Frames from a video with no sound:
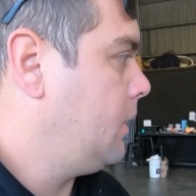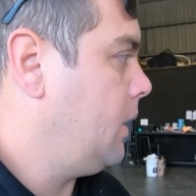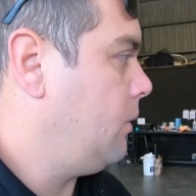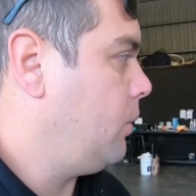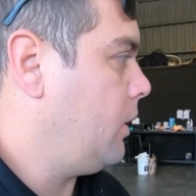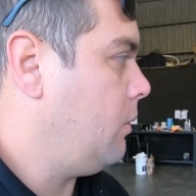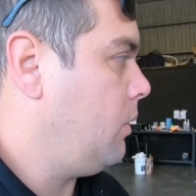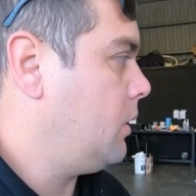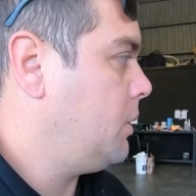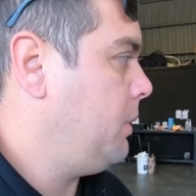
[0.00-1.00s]
get where I
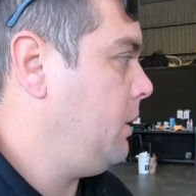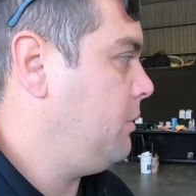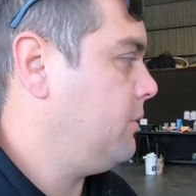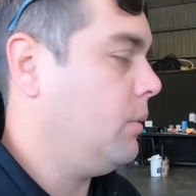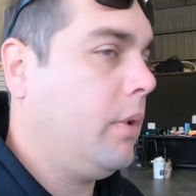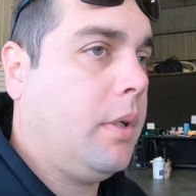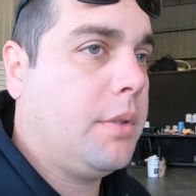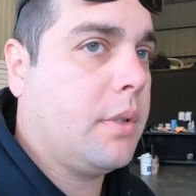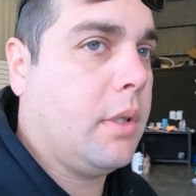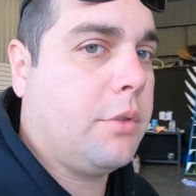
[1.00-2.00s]
want to be before
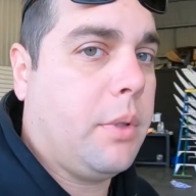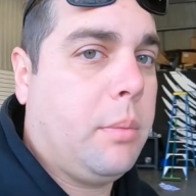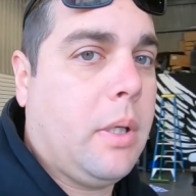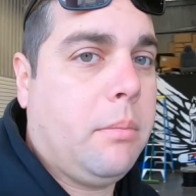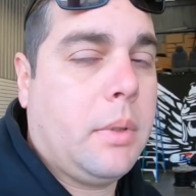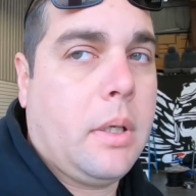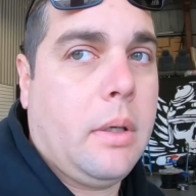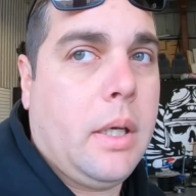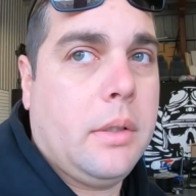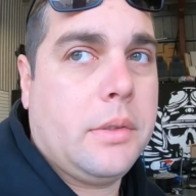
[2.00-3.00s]
those guys ring me up and go,
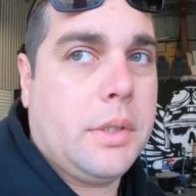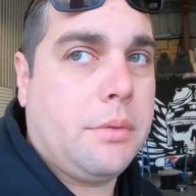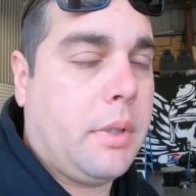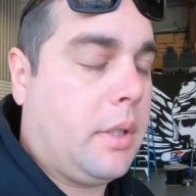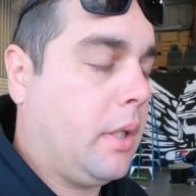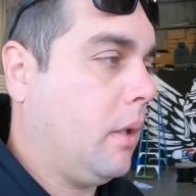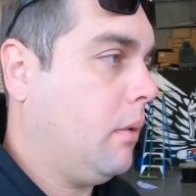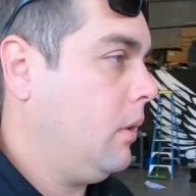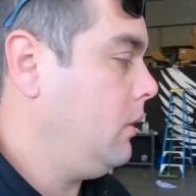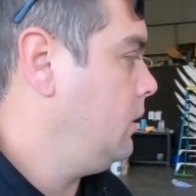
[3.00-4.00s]
hey, this thing's ready to go on.